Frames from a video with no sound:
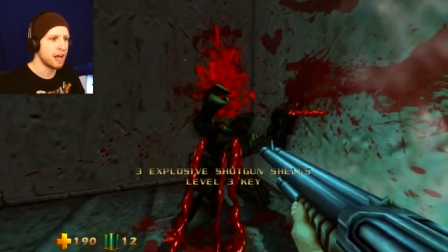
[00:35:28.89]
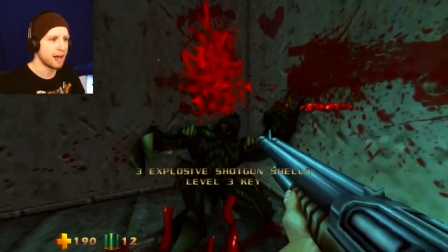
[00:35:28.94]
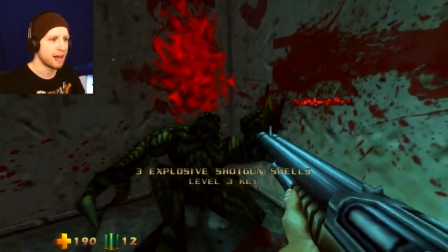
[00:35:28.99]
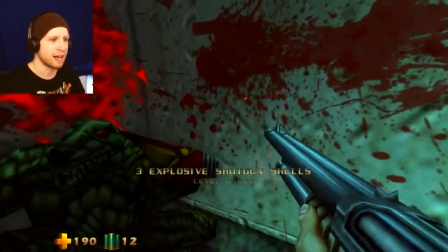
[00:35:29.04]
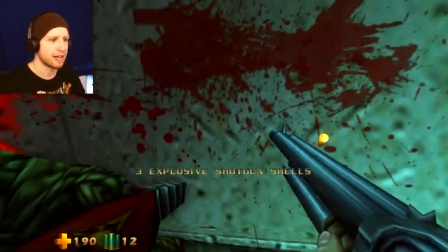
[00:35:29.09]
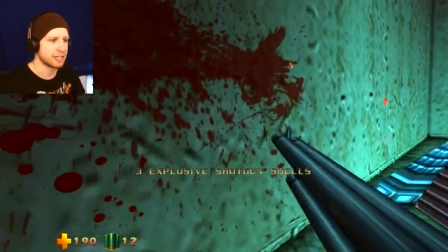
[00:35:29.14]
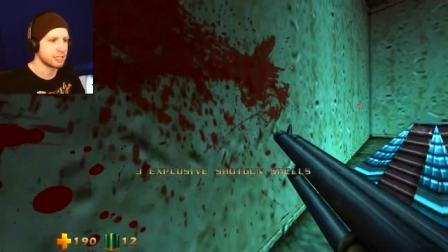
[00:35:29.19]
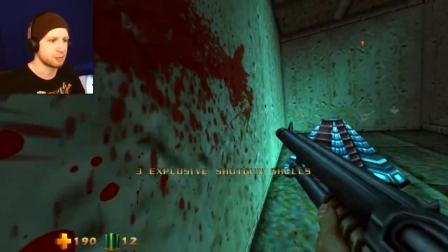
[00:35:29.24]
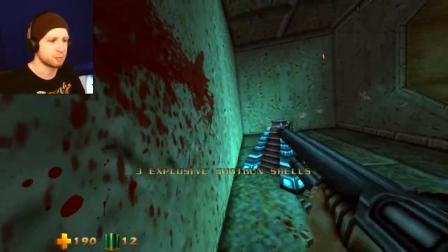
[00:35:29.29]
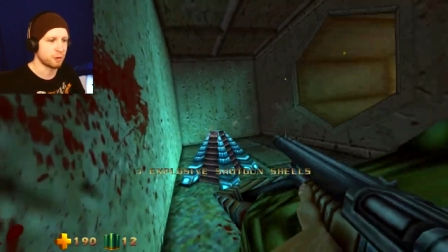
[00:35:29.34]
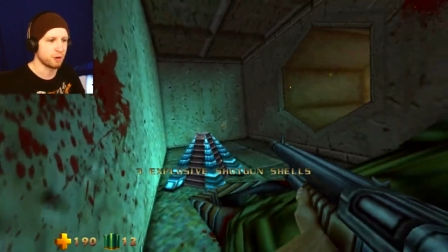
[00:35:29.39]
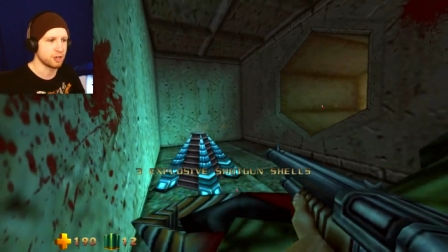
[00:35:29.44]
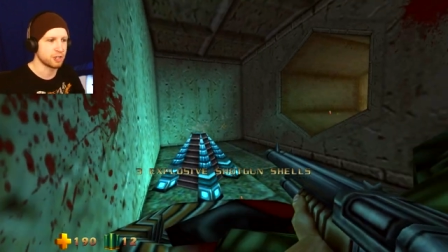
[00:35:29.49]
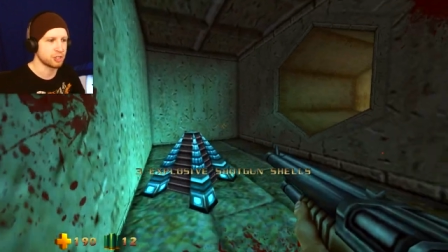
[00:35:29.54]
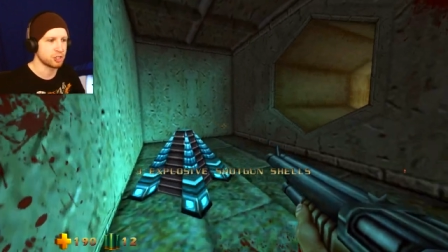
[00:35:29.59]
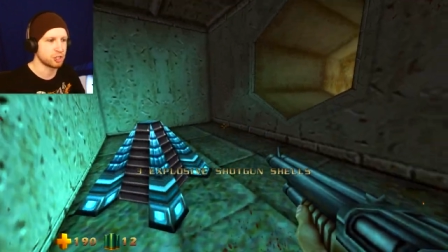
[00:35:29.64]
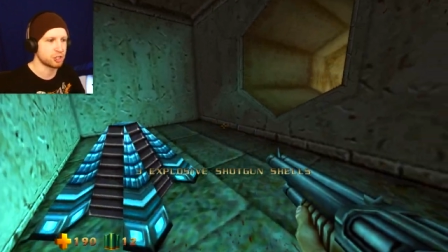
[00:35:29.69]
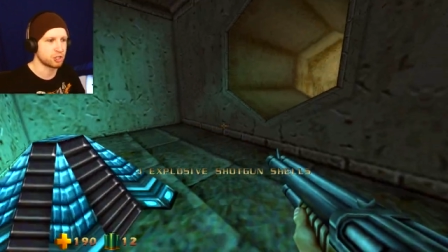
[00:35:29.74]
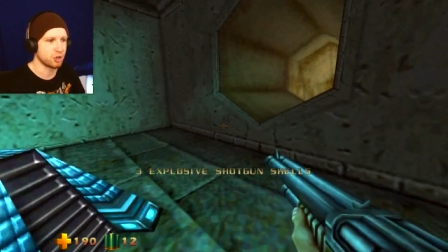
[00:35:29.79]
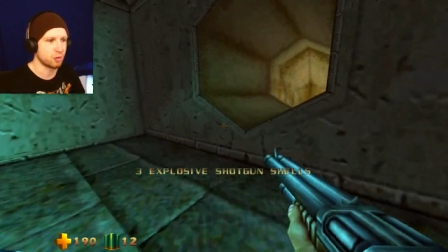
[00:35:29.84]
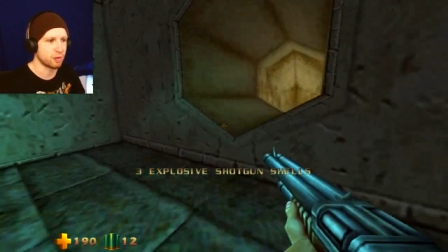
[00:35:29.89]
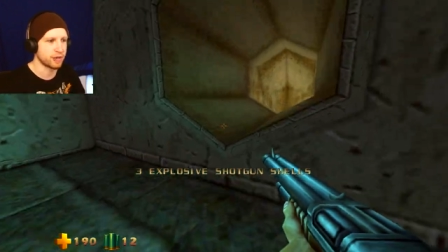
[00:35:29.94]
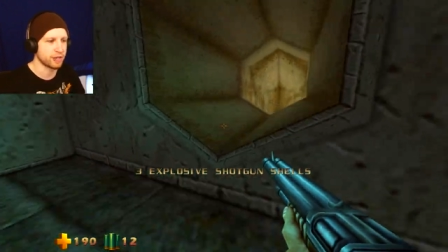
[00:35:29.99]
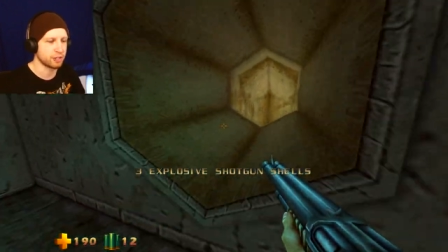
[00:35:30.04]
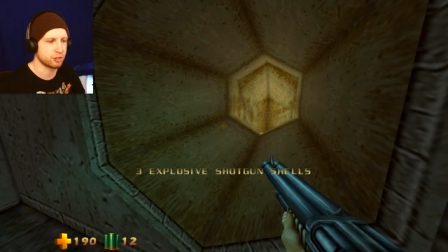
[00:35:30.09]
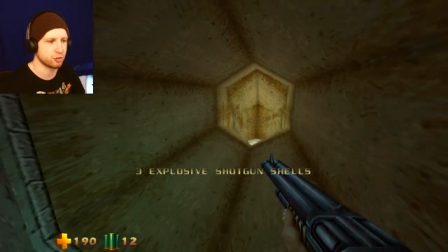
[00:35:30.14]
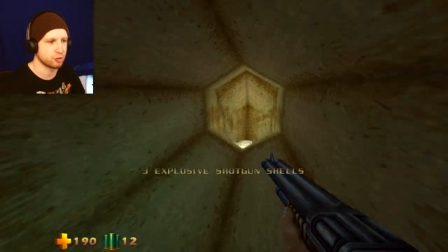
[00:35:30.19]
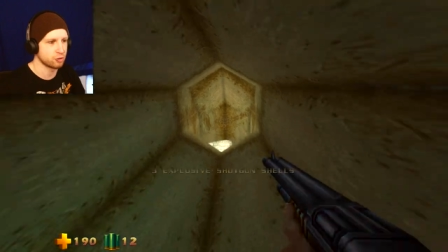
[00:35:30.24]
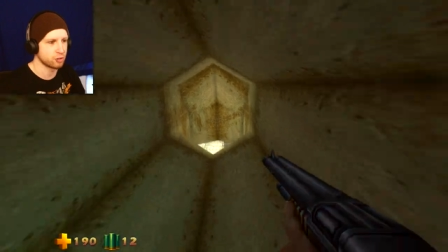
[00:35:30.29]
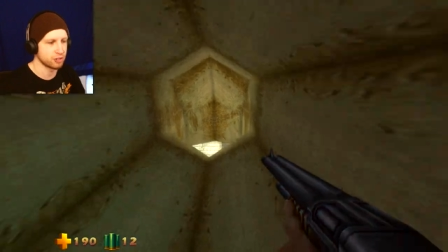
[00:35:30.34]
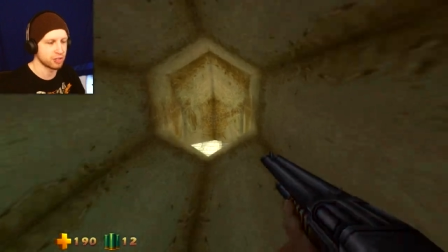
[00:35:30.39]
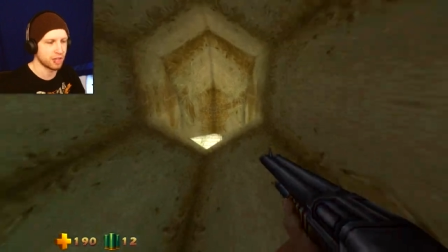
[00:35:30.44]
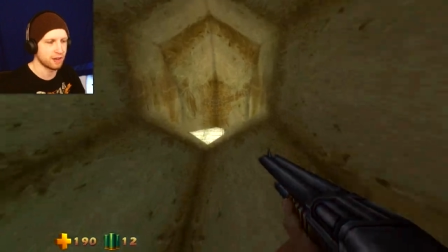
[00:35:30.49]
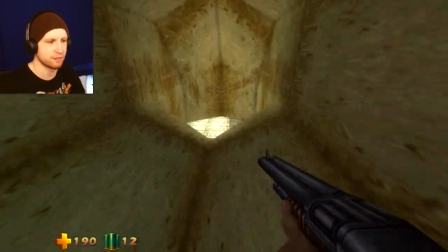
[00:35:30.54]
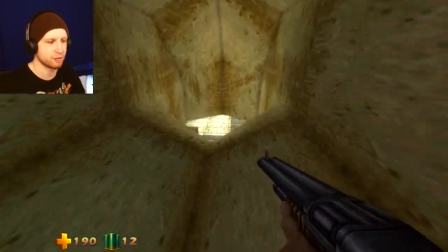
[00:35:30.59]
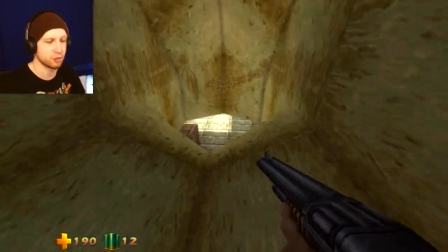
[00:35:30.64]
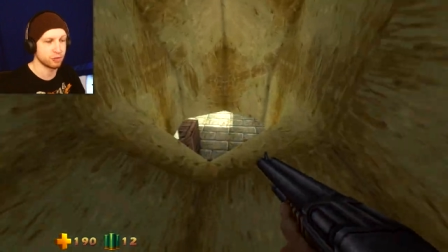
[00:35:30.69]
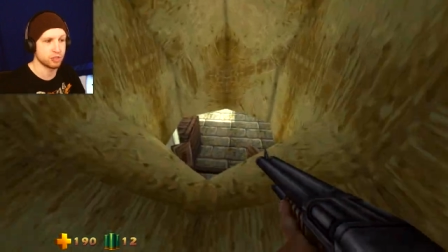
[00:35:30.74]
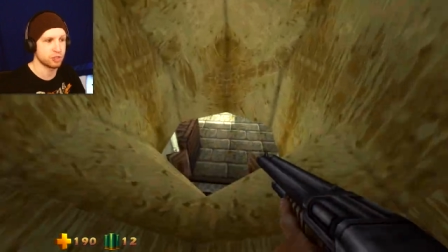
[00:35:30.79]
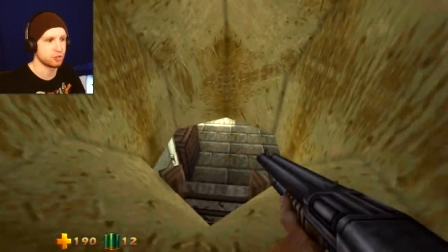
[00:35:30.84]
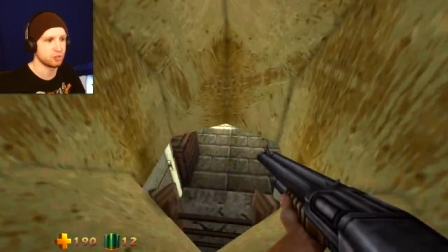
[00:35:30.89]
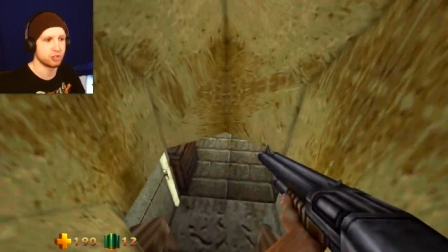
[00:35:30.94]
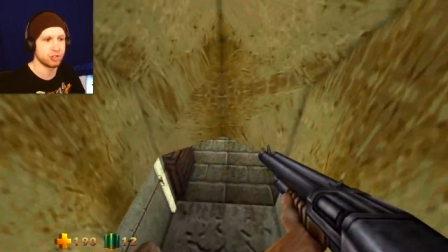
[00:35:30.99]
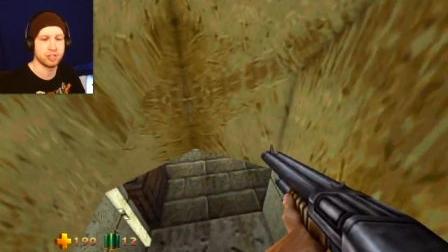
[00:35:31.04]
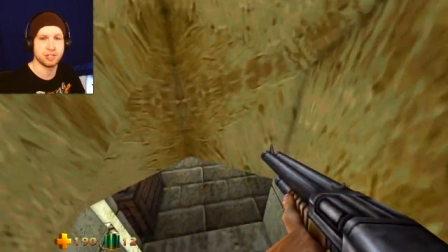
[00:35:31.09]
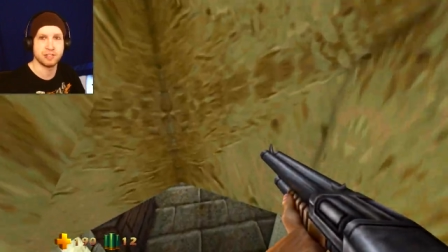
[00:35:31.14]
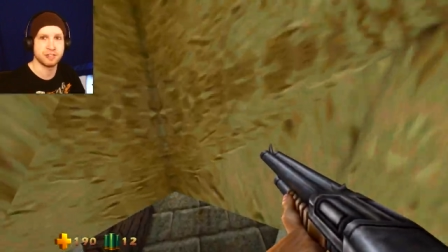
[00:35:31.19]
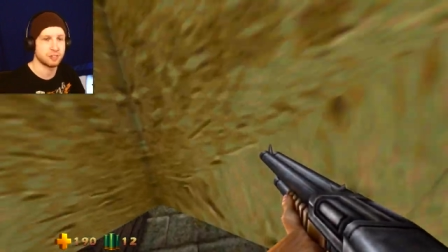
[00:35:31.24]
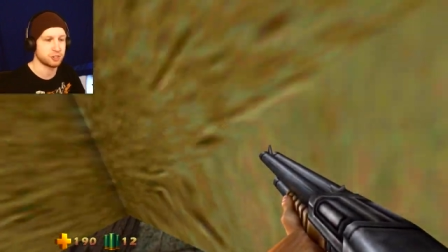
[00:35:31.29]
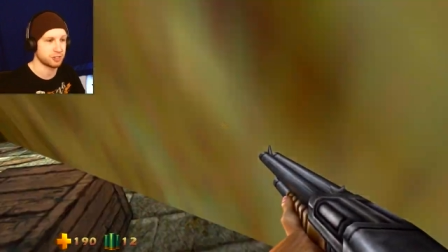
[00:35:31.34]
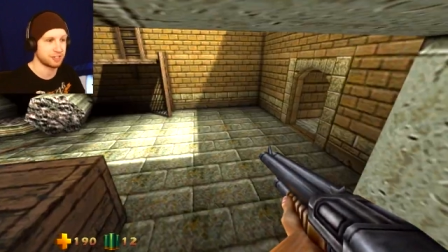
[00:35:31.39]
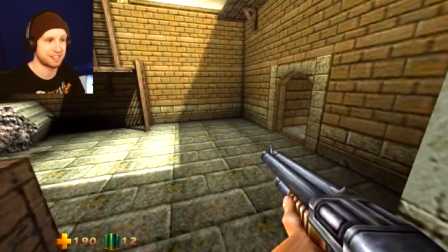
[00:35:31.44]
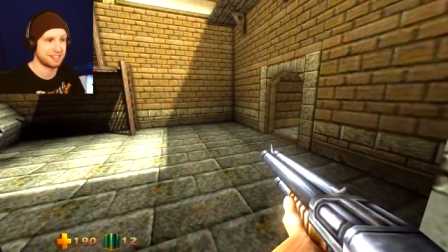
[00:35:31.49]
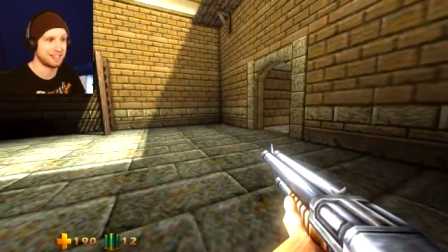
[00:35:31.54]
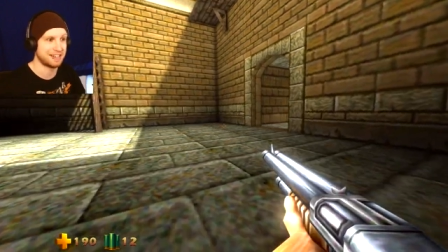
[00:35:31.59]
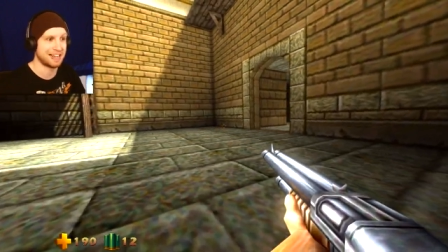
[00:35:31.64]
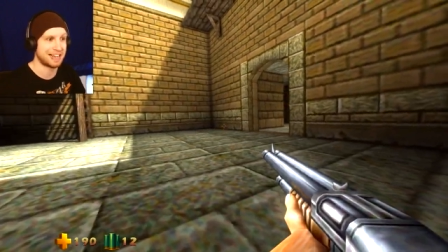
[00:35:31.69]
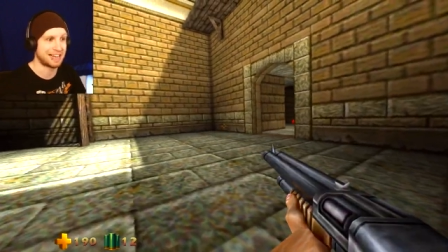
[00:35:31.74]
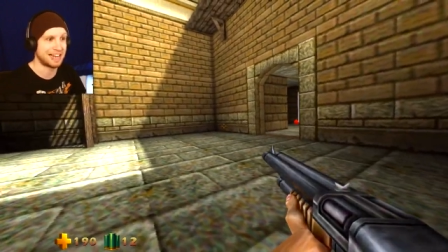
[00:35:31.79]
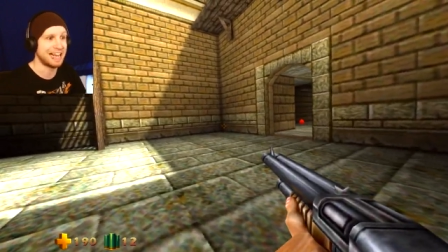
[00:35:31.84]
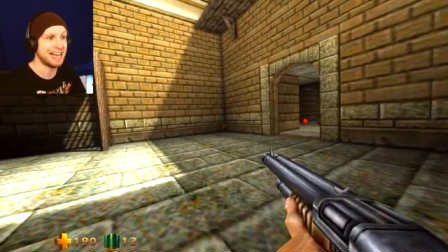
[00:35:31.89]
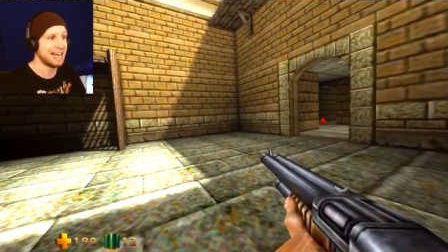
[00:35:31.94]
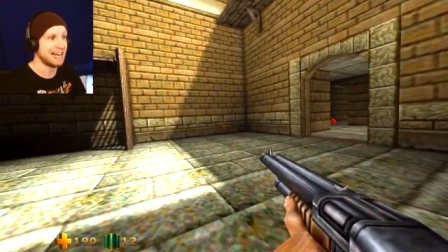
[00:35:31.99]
uh, as far as just going through the levels. You could just, like,